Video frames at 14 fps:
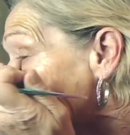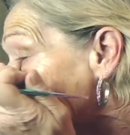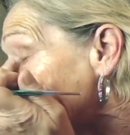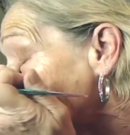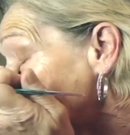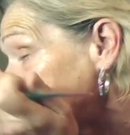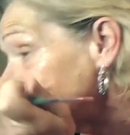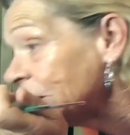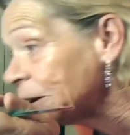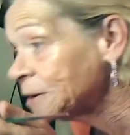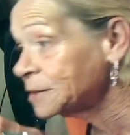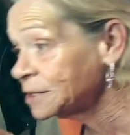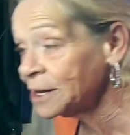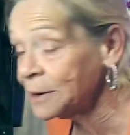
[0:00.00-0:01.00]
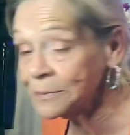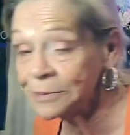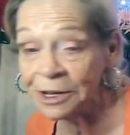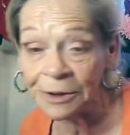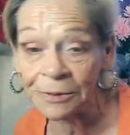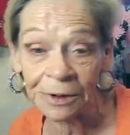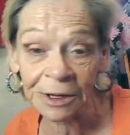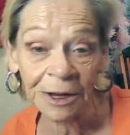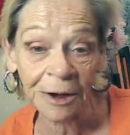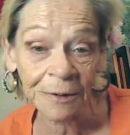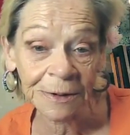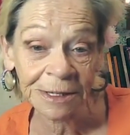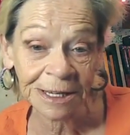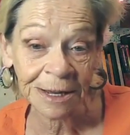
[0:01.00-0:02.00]
We'll figure something out. We
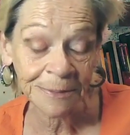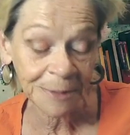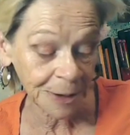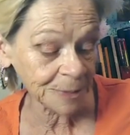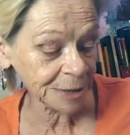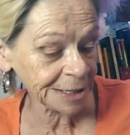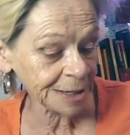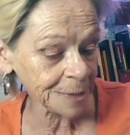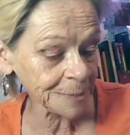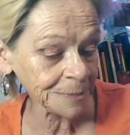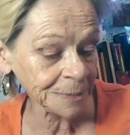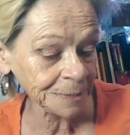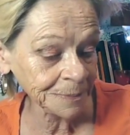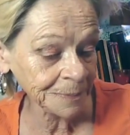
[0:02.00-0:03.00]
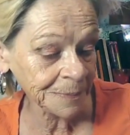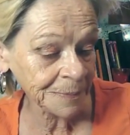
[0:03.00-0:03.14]
always come up with something.